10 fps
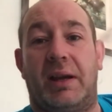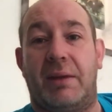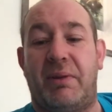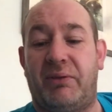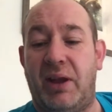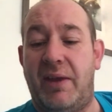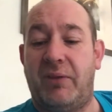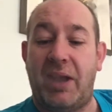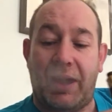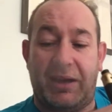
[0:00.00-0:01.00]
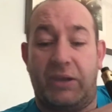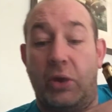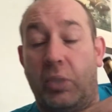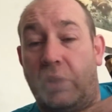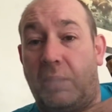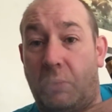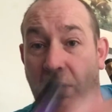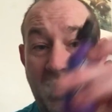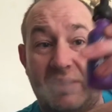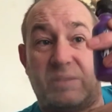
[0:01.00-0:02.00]
I get my flavour and I know that
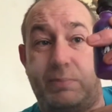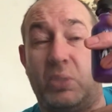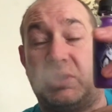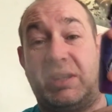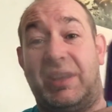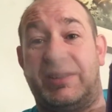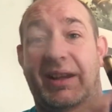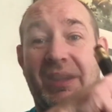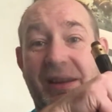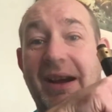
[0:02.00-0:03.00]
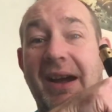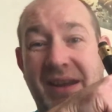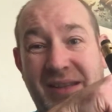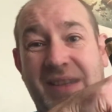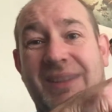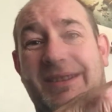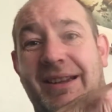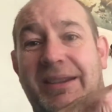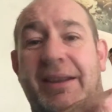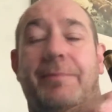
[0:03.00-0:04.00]
what that's supposed to taste like, and it tastes
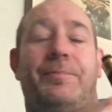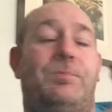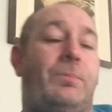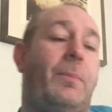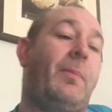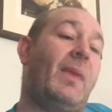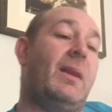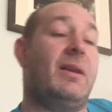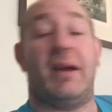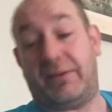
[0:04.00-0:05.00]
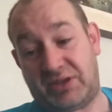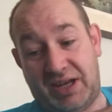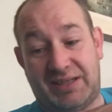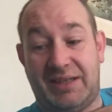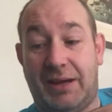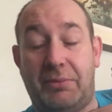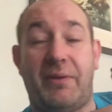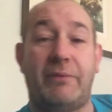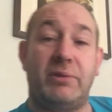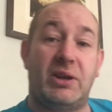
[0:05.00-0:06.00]
like it. I've tasted that
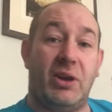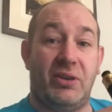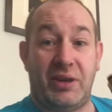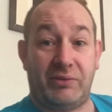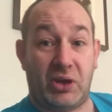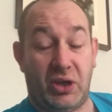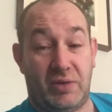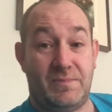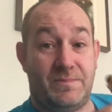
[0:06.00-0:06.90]
with every cotton I've got.